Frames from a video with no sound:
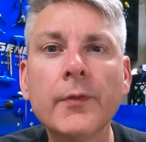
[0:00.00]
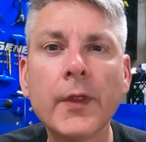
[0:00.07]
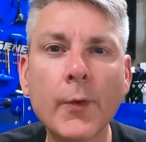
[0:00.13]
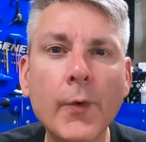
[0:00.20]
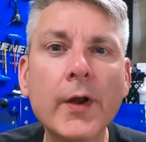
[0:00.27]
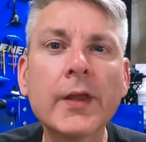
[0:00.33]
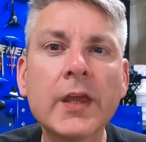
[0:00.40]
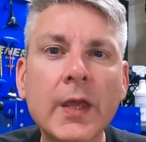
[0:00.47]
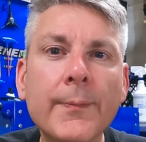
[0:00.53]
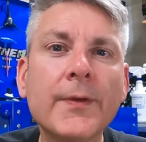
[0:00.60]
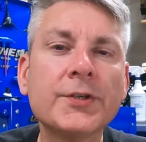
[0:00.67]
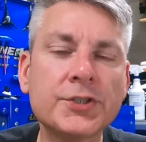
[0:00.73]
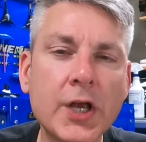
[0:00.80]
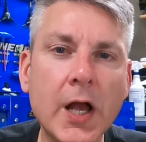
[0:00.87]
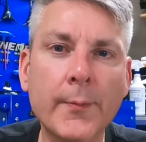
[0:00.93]
They want to keep
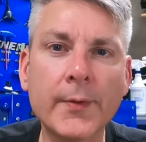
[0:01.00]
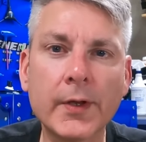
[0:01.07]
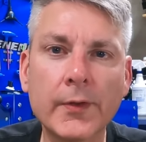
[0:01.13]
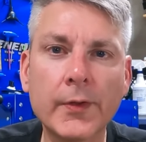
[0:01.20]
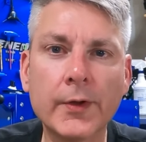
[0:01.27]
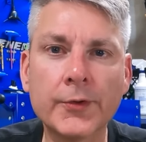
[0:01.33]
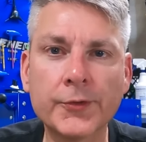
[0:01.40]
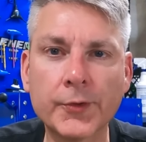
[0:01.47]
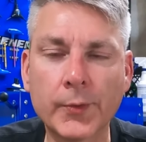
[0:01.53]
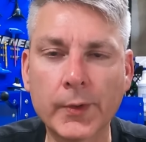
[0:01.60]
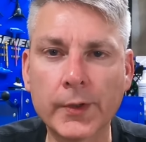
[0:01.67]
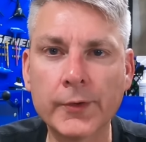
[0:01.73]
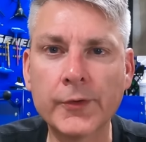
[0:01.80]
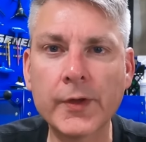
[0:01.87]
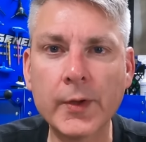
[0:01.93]
you shopping in their
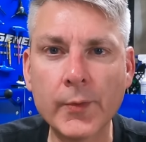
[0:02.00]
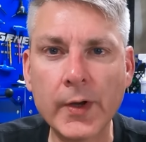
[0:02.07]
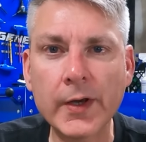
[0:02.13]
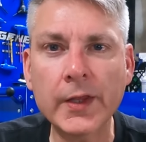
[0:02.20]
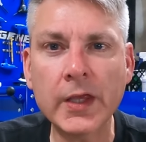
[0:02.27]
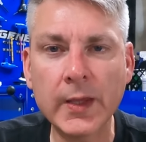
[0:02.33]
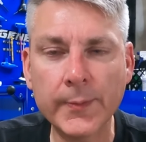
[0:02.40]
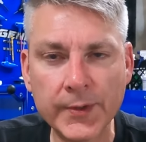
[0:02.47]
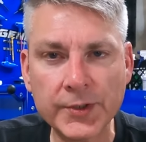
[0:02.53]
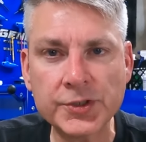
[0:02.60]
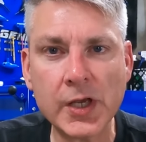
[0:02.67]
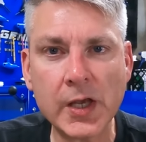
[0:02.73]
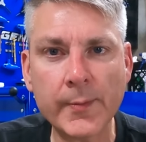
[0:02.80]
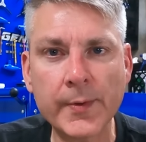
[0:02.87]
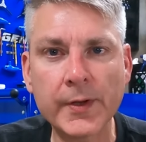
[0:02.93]
stores and they want to keep you
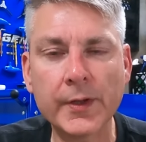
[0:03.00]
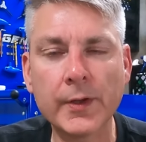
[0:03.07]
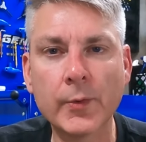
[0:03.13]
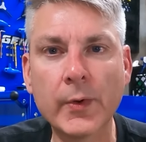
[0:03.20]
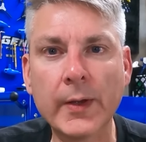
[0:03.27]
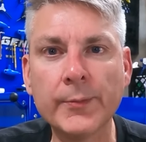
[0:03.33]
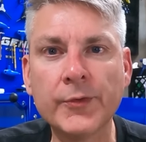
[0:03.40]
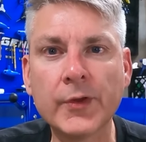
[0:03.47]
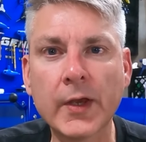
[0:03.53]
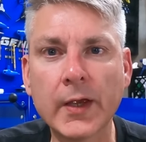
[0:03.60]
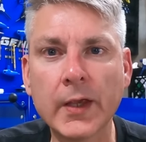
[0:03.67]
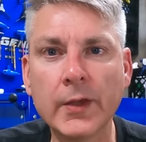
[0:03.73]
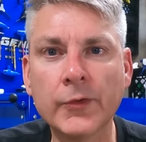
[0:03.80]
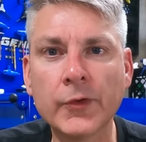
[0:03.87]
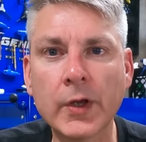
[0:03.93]
shopping on their
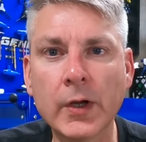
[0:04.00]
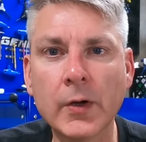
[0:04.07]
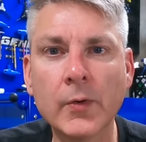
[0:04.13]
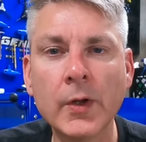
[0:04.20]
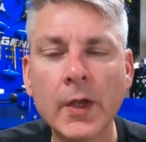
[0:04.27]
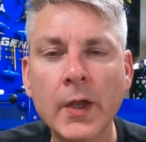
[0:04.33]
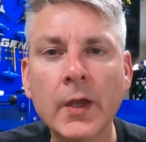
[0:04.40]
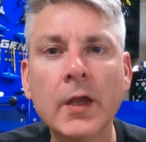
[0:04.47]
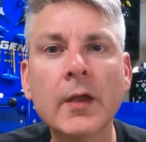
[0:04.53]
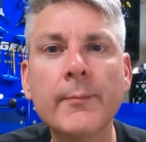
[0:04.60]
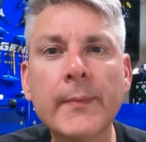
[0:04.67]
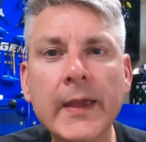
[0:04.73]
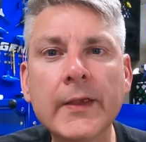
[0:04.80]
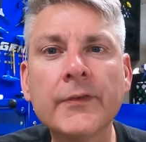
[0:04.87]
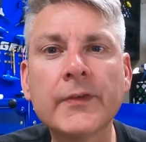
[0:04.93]
website. So it
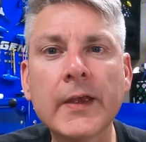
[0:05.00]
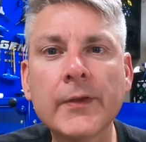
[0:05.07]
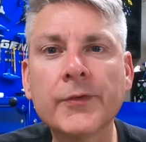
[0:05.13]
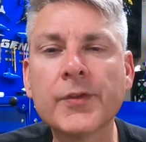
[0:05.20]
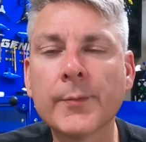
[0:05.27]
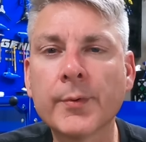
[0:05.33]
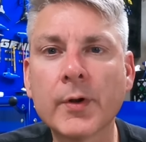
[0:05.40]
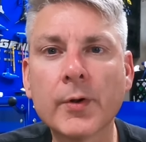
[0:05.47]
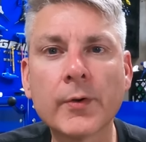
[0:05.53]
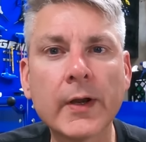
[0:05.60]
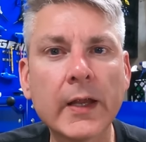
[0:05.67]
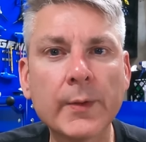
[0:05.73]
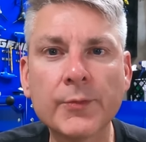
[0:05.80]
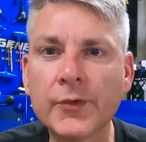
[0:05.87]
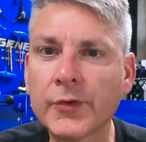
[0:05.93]
makes sense. The
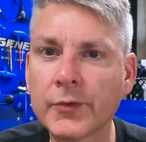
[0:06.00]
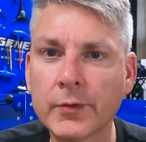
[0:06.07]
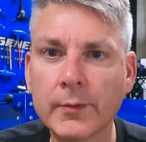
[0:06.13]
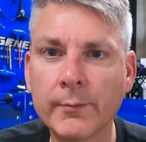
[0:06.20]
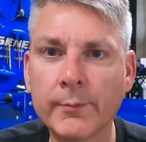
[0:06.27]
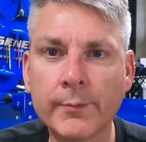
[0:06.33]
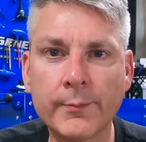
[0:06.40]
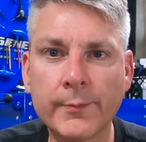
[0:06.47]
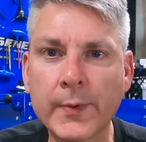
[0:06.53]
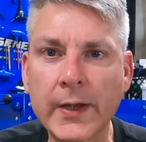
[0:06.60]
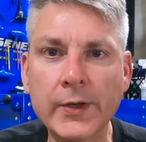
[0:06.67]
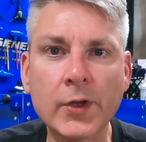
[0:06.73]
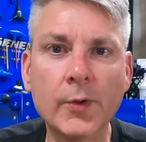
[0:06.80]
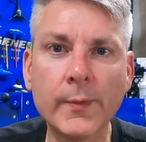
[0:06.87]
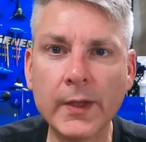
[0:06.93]
programs by
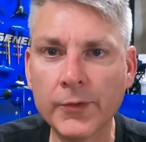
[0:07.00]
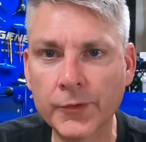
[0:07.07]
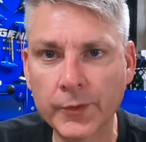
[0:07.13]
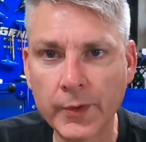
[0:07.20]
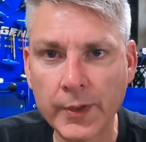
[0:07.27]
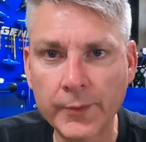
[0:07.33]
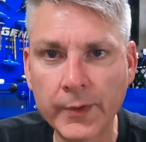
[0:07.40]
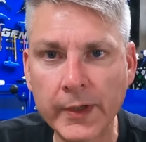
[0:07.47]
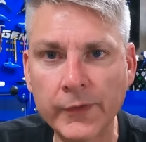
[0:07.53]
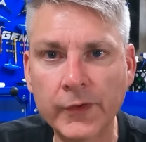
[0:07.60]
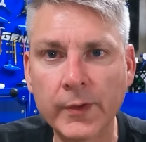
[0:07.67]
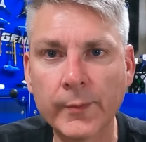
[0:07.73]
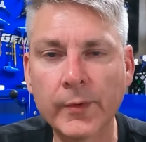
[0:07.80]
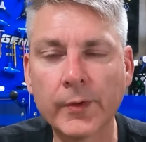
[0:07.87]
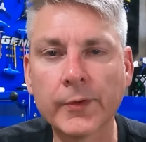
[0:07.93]
no means are
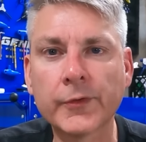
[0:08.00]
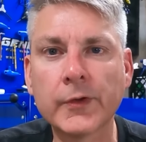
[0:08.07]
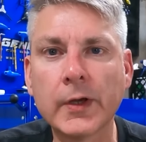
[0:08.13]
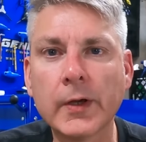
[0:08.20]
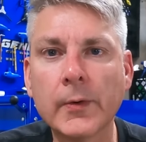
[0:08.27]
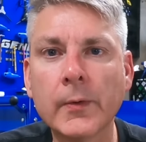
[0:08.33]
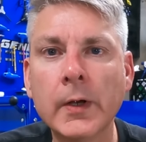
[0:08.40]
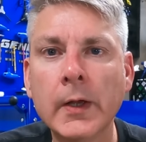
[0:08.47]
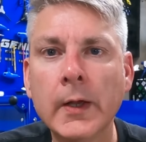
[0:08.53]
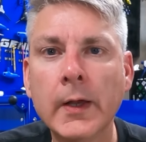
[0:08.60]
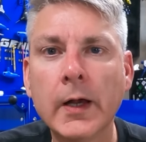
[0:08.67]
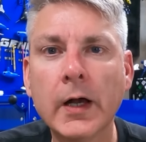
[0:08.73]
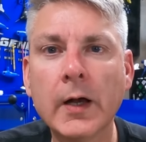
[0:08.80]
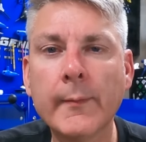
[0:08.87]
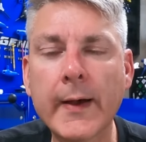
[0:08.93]
unreasonable. So
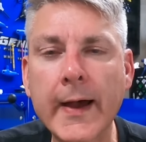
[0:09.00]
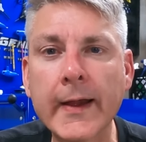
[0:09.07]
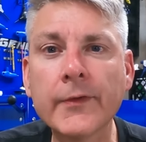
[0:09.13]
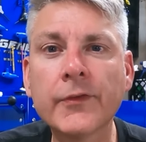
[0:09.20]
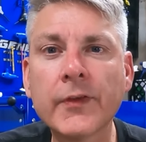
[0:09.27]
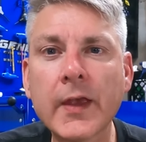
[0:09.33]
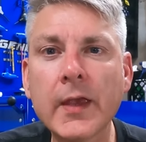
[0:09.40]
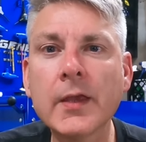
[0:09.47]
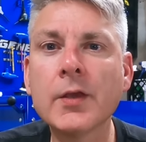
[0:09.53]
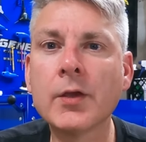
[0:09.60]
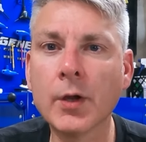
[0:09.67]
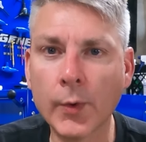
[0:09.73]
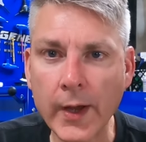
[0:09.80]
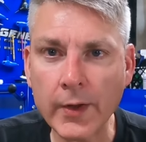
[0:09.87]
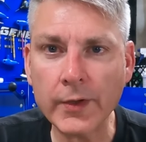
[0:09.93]
I'd say
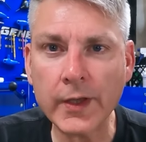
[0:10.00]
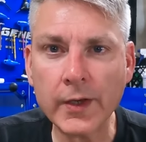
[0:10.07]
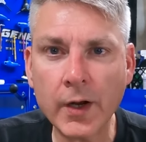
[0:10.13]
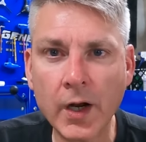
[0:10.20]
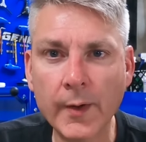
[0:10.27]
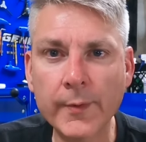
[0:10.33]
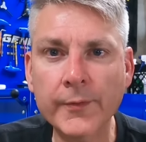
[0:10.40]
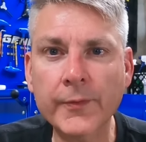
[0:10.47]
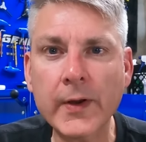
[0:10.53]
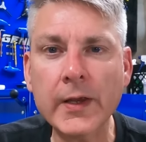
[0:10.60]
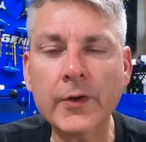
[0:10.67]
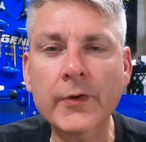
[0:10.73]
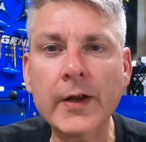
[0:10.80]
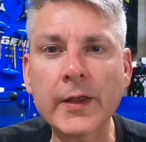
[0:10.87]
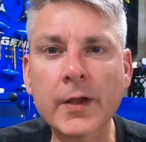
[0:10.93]
go out and get a Harbor
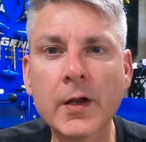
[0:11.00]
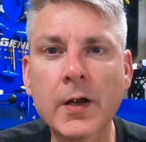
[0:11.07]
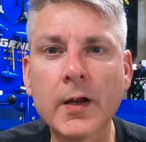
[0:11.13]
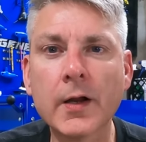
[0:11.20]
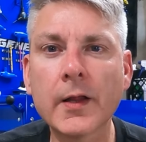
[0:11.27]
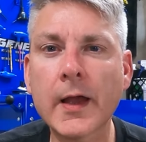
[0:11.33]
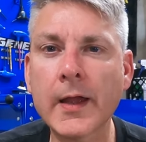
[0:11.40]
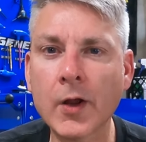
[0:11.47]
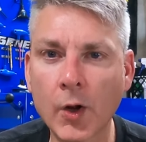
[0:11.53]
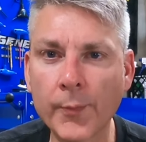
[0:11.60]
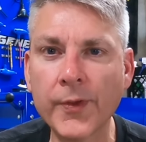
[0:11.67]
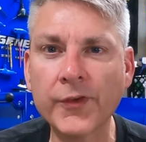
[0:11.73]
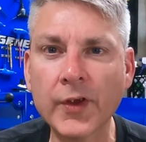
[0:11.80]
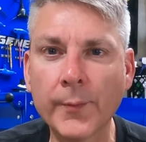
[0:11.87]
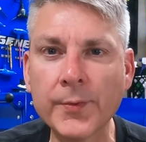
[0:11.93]
Freight credit card. I hope
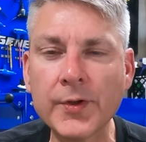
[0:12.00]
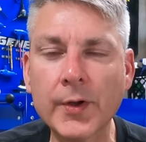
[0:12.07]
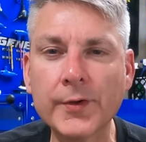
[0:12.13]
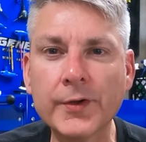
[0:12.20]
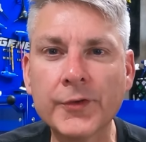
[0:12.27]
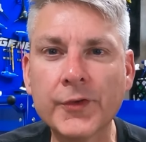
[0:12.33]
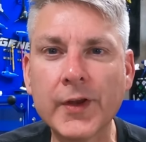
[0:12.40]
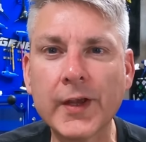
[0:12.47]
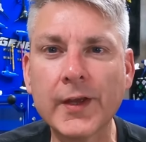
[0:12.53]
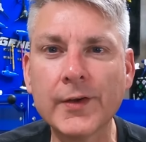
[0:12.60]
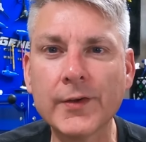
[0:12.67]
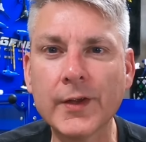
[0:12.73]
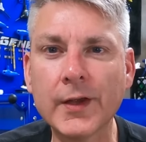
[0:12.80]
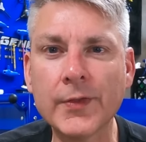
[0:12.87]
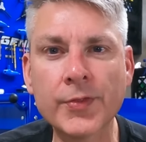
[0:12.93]
this helped you
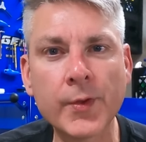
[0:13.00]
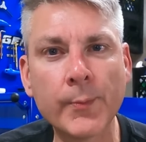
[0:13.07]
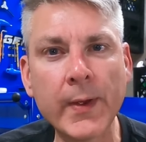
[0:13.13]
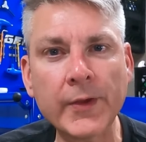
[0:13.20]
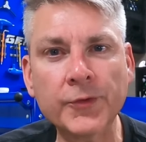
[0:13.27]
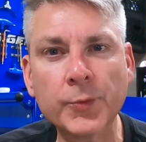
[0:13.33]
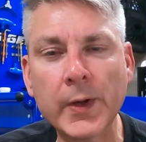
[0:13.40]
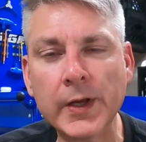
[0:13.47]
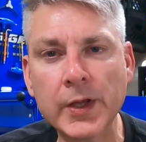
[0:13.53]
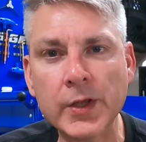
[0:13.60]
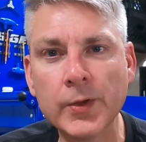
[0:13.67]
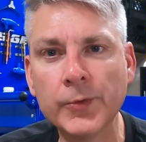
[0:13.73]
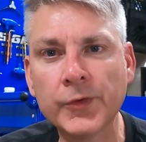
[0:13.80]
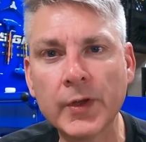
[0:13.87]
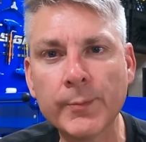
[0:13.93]
understand the best way to
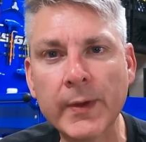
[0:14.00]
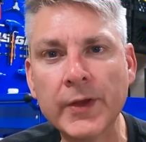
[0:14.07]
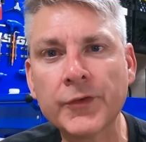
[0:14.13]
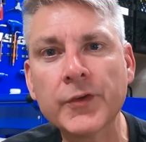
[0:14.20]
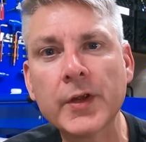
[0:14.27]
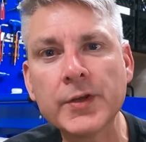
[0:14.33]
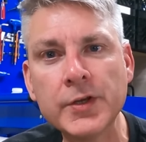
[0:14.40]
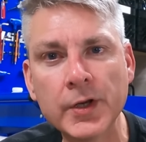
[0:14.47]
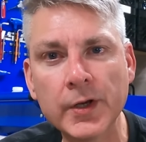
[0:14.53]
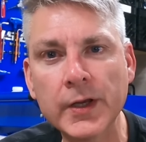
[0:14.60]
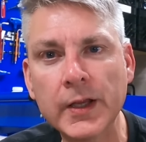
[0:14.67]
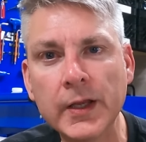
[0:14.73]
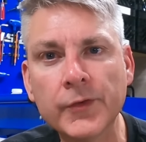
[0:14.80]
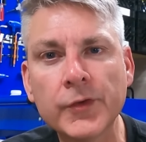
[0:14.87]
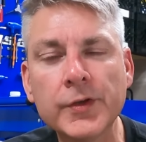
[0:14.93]
use it based on your
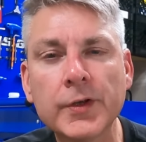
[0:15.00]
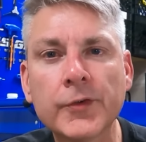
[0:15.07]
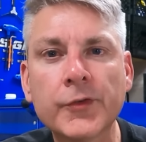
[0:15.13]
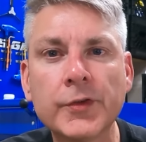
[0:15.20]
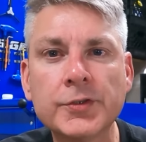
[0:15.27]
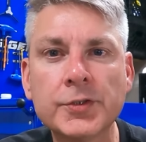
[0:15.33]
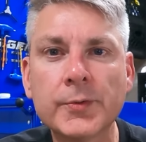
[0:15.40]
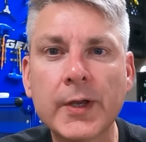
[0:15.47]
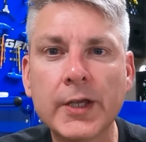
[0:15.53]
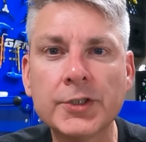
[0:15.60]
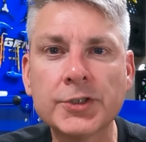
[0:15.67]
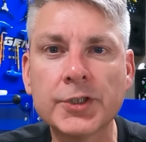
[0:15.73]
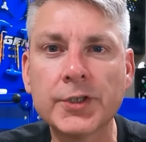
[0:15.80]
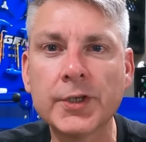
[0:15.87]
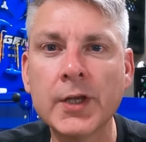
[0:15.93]
needs and your
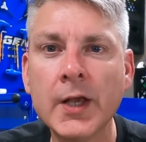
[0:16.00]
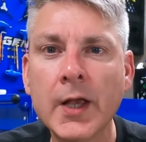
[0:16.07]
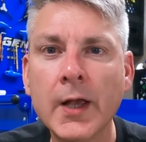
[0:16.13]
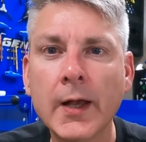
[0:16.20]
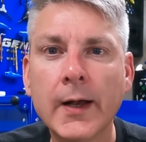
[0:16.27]
situation.